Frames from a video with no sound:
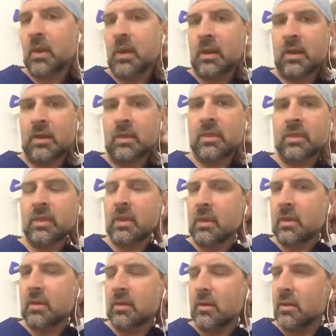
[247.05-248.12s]
and I think
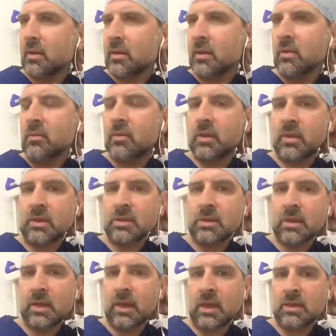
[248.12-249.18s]
I don't think there's
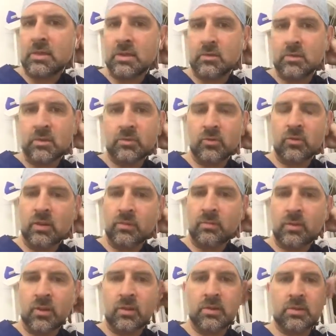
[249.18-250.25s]
any cases with smooth
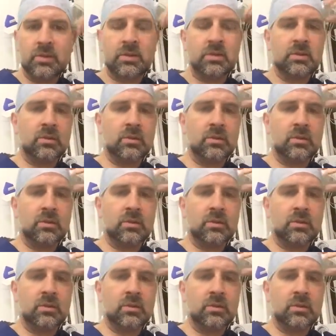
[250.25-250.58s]
implants,